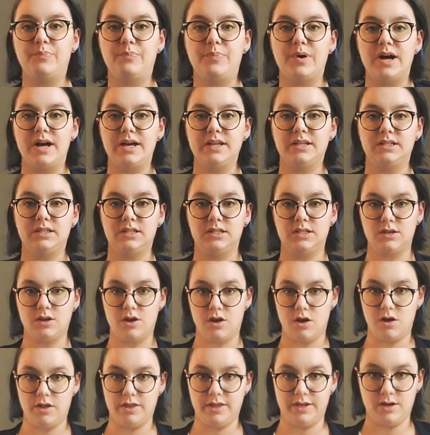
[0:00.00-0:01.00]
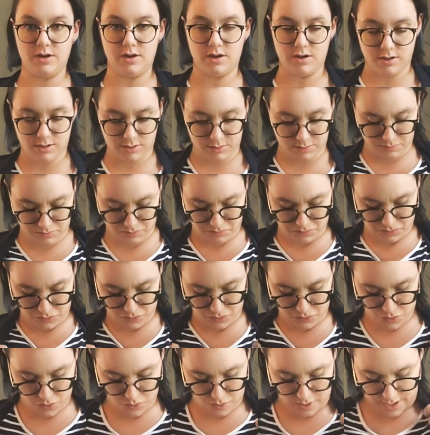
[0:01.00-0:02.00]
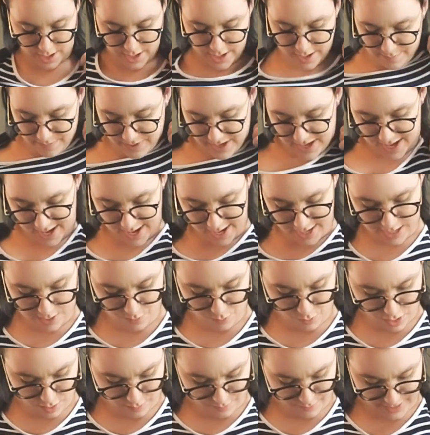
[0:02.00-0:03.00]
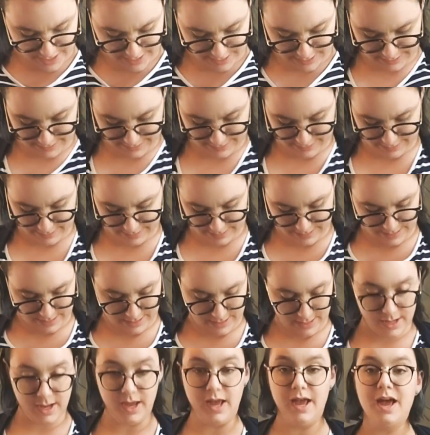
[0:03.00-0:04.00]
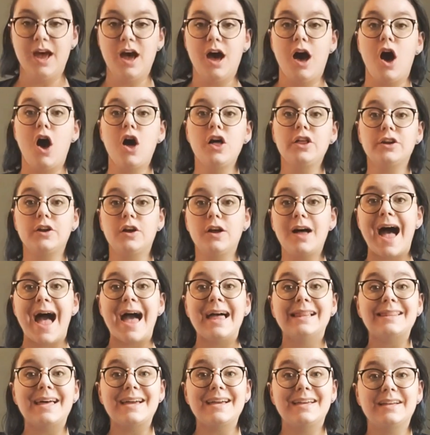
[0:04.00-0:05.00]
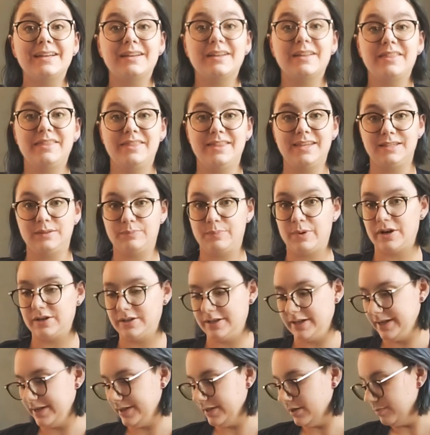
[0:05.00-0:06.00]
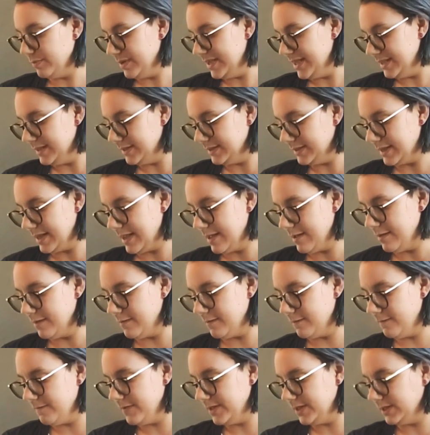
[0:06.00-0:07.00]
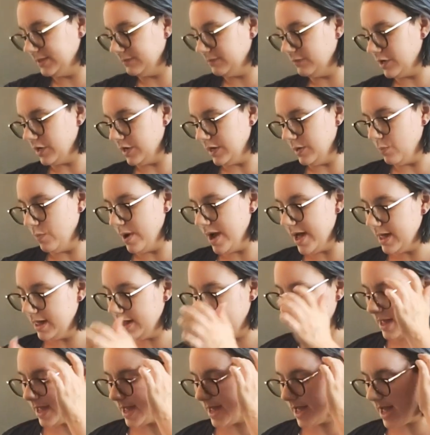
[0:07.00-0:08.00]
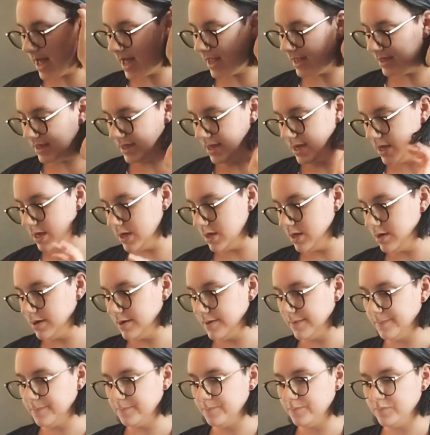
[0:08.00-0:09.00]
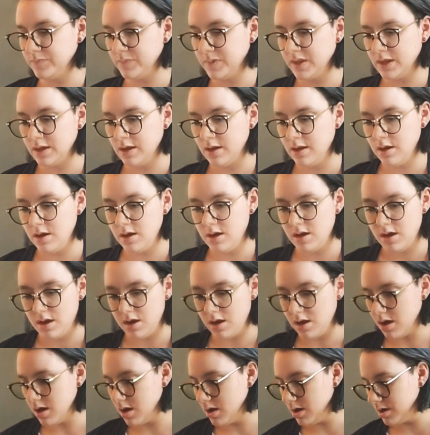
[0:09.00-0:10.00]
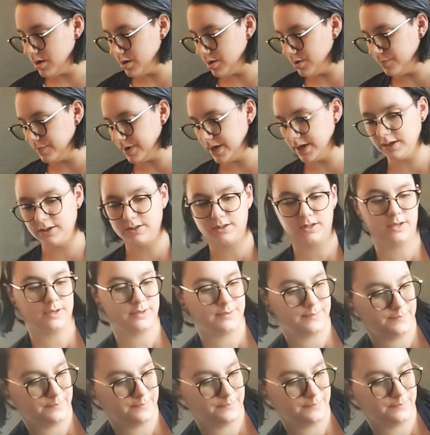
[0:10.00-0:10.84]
But all in all, ooh, I am cattywampus. All in all, I like this particular piece. It fits very well, I think. All right.